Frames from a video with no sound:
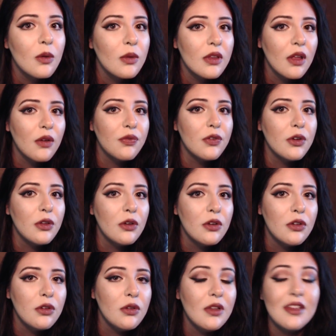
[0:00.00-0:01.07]
Without further
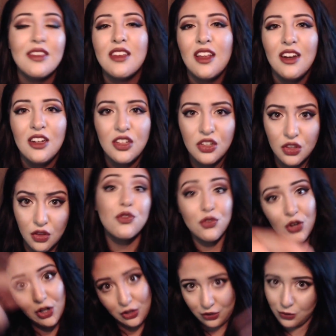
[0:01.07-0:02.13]
ado, let's get into the
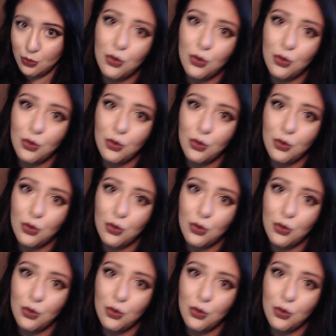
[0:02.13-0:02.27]
first